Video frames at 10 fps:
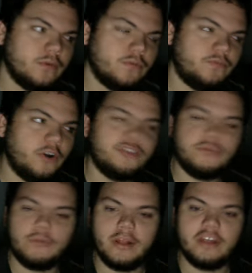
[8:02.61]
first
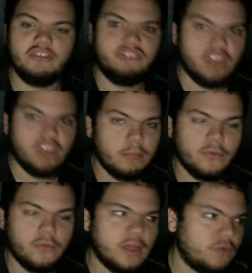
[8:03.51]
really shitty
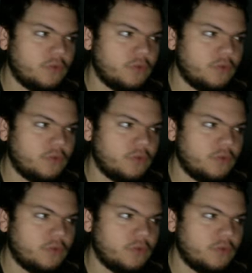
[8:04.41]
movie of the